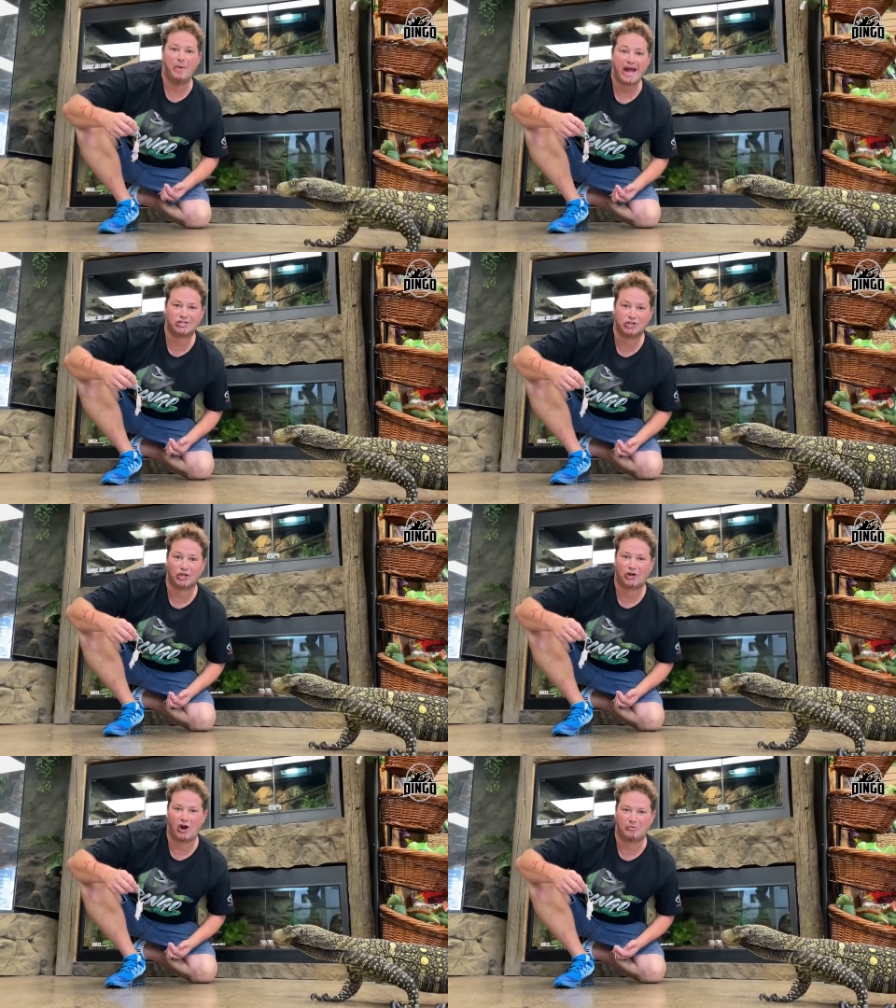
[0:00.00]
Back to the
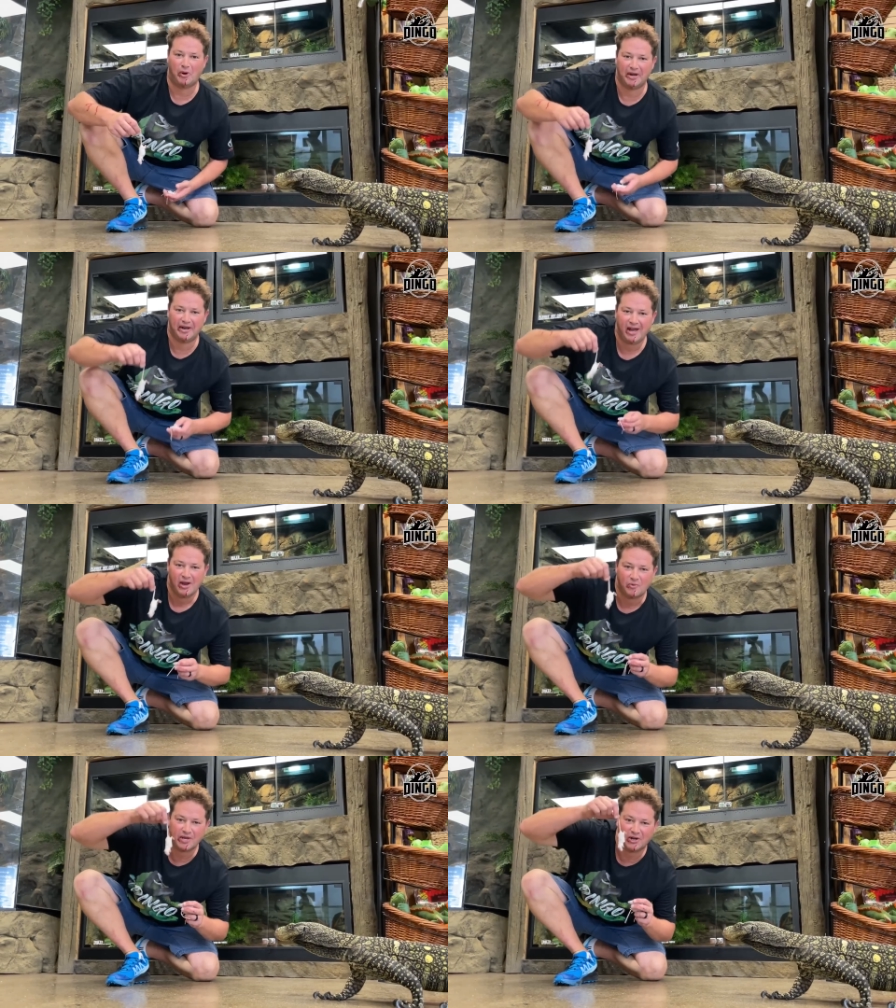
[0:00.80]
croc monitor,
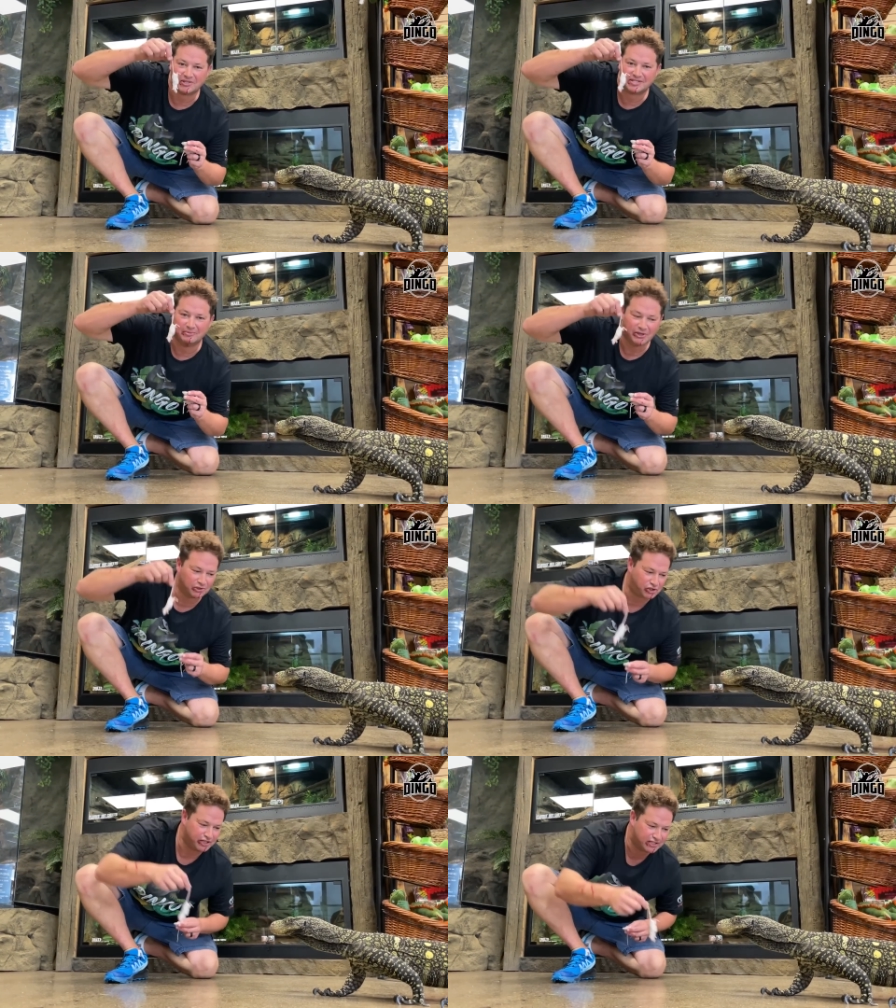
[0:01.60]
we got some little
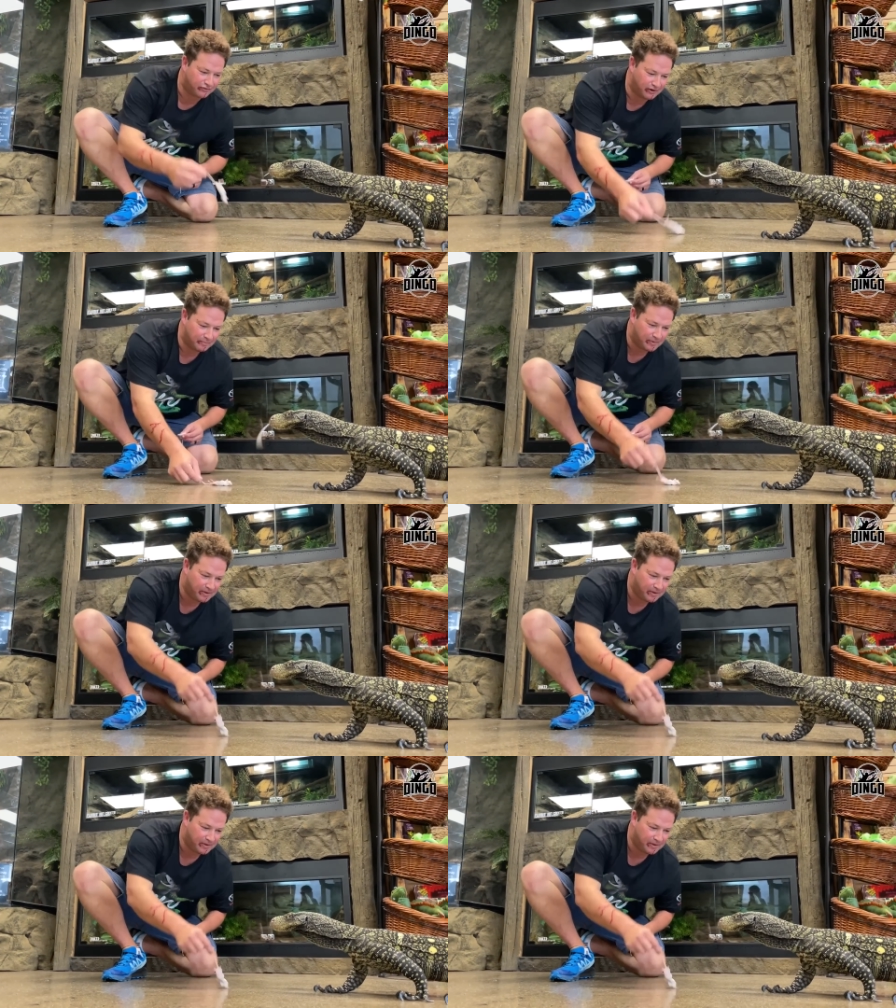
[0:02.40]
treats for it.